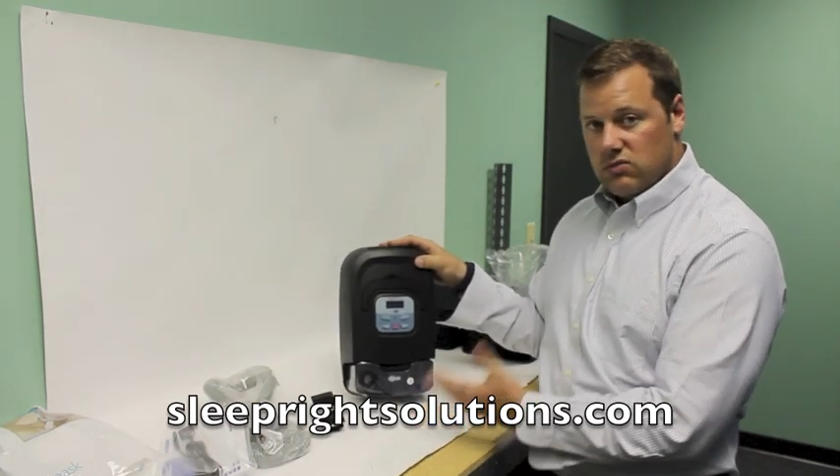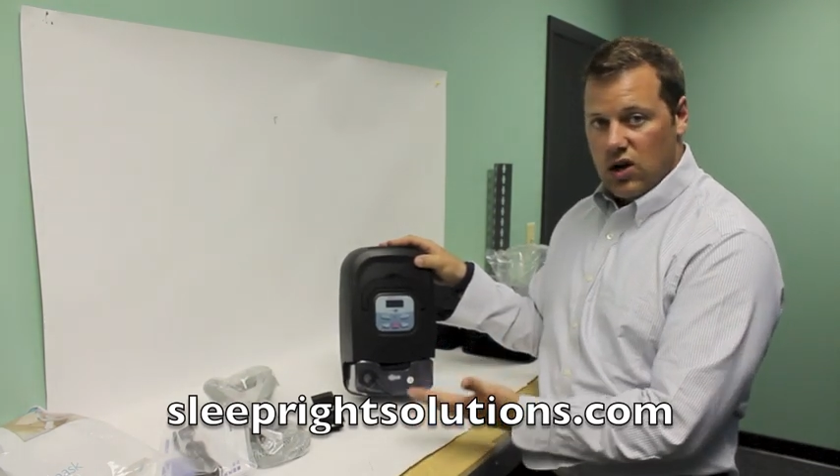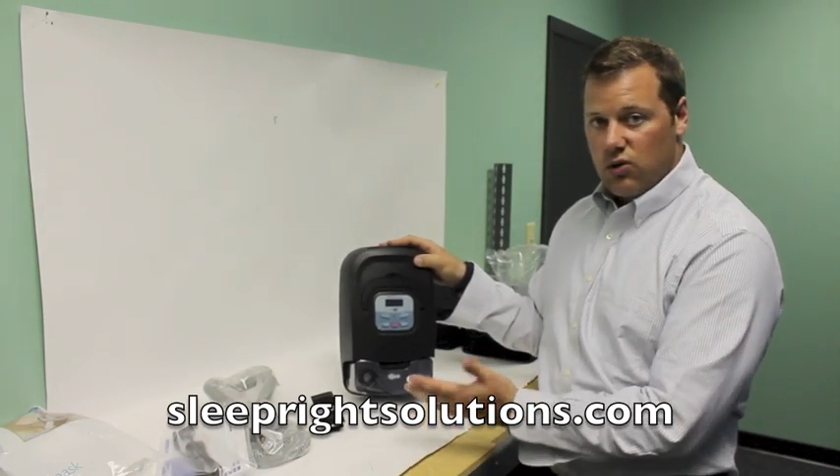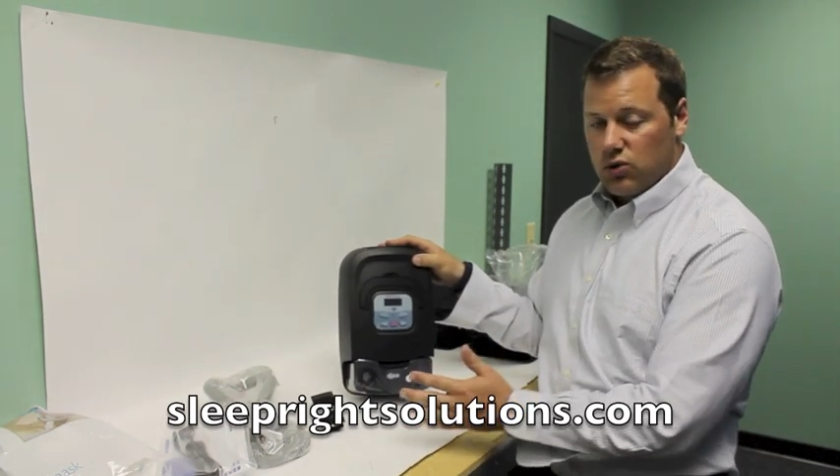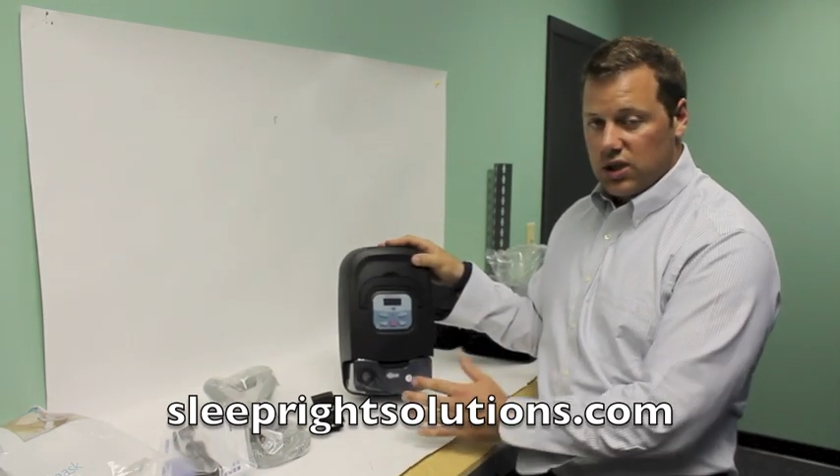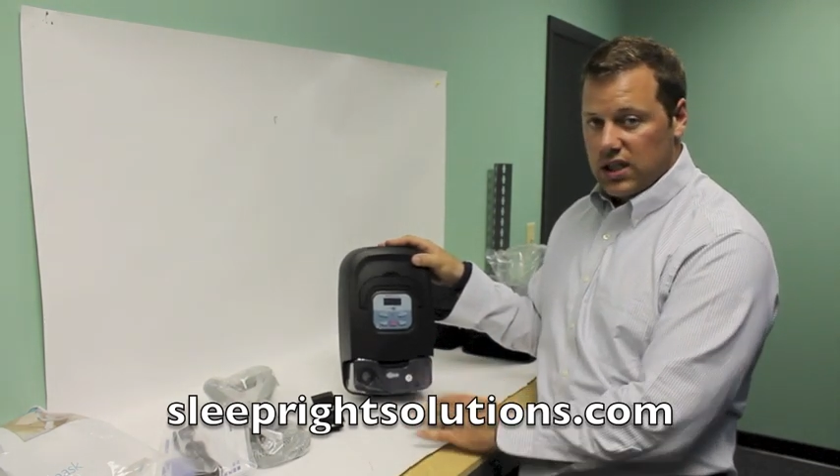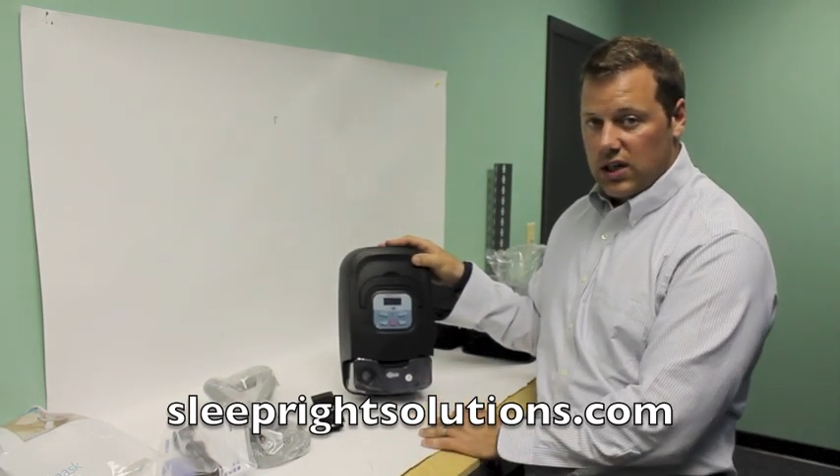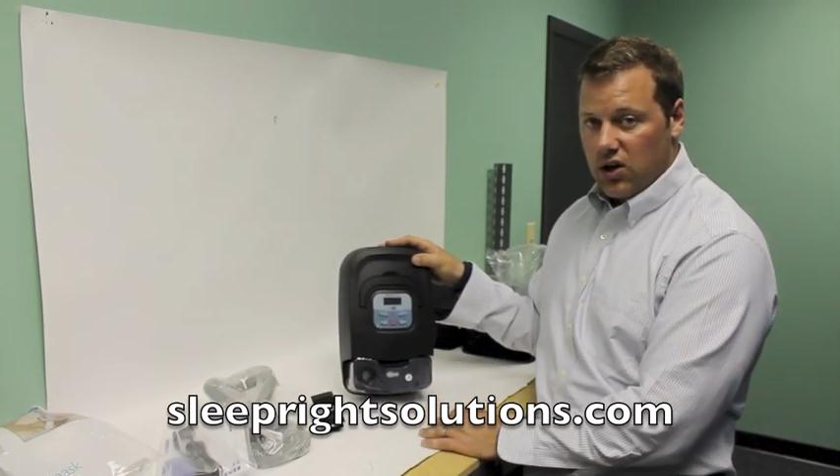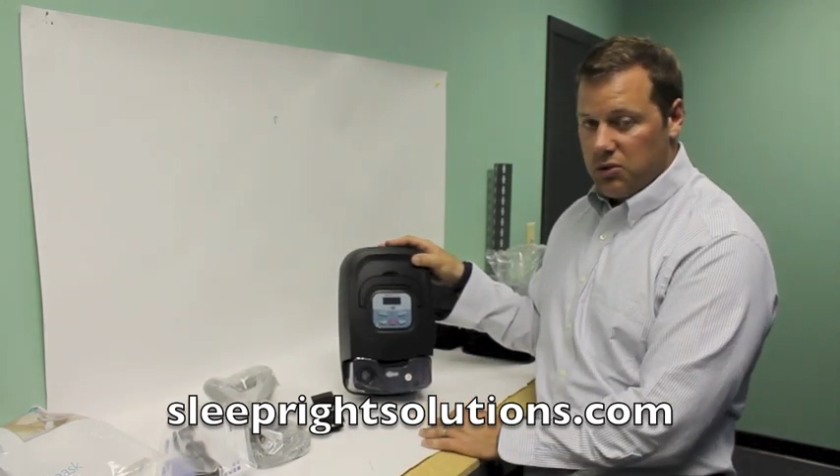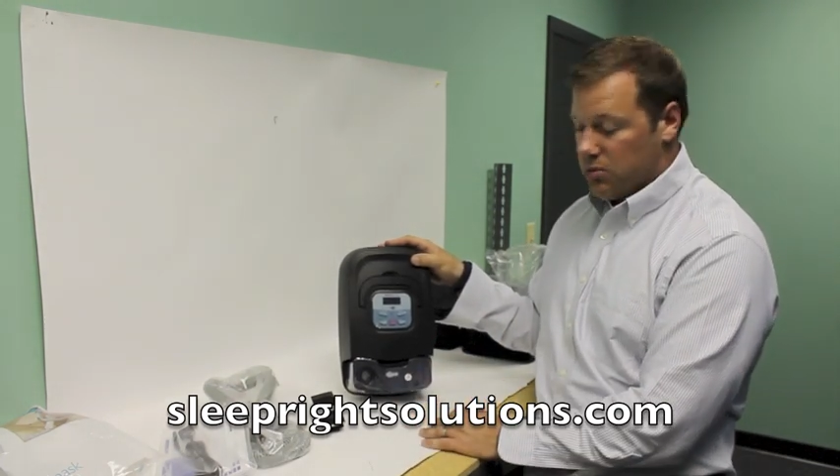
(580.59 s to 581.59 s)
they don't really
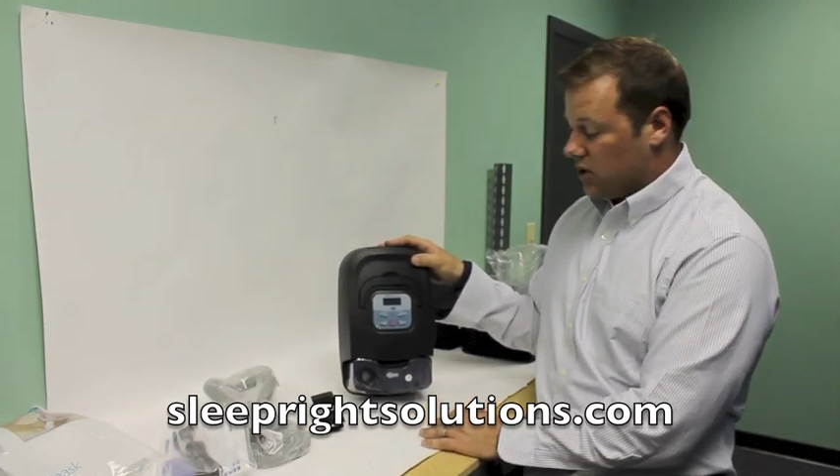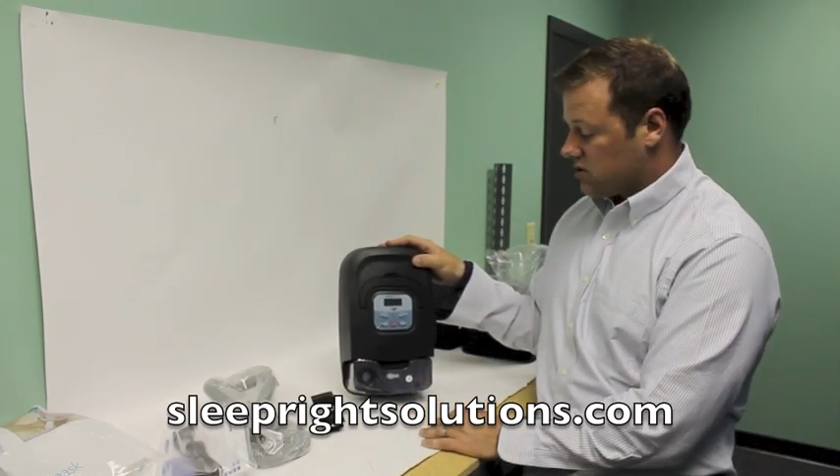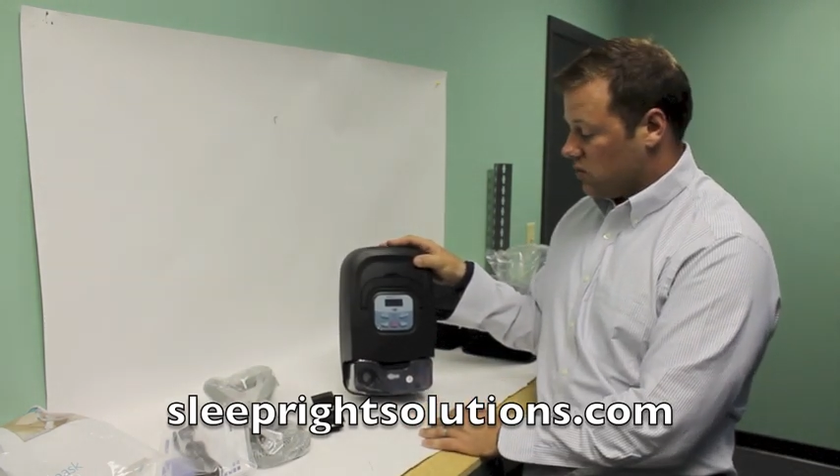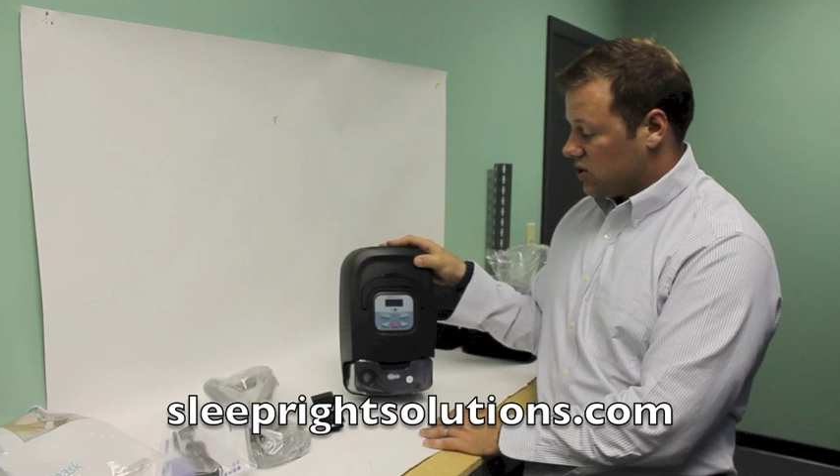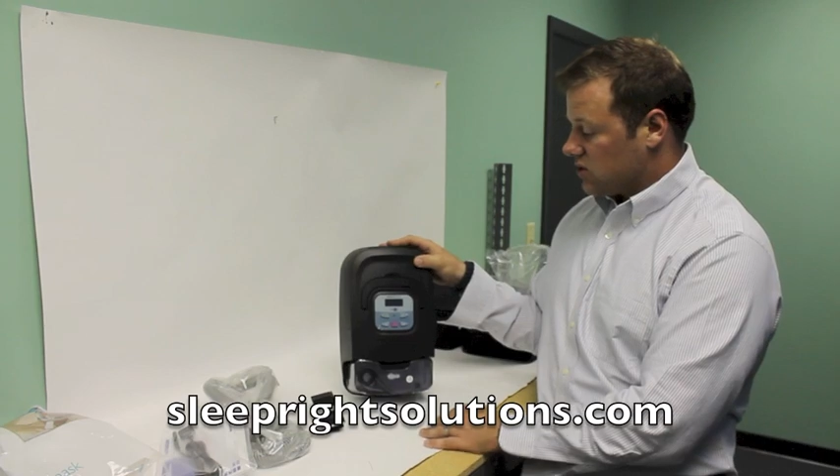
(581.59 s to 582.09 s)
need all the bells and